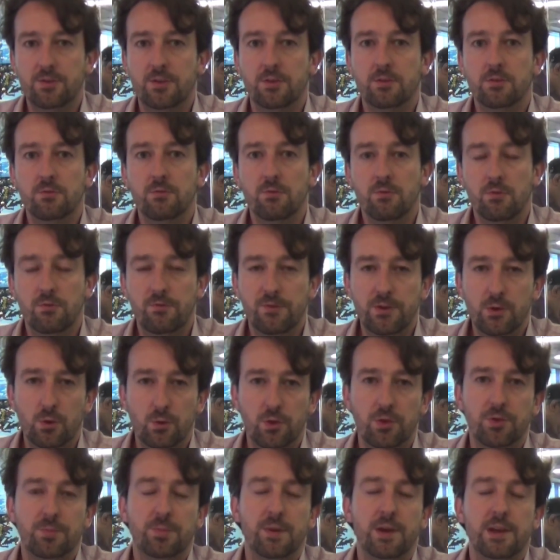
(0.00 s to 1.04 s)
and feel
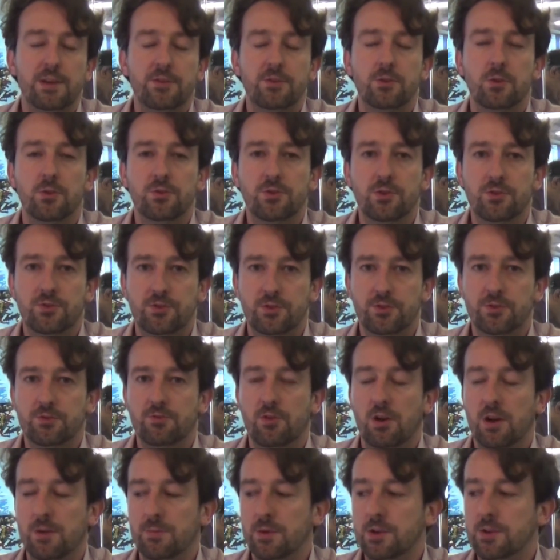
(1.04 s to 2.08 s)
the space, not just
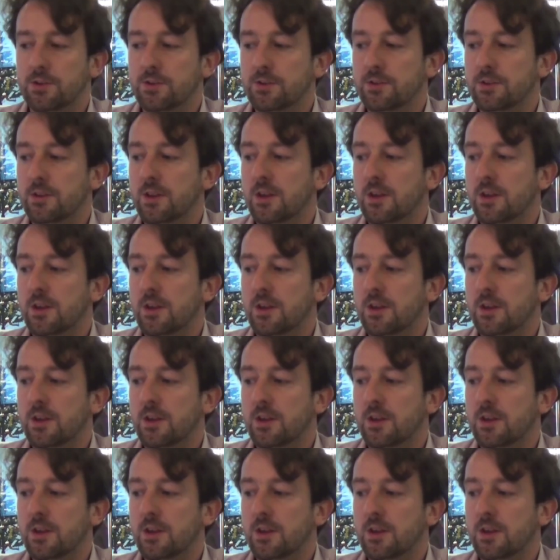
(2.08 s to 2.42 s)
describe it.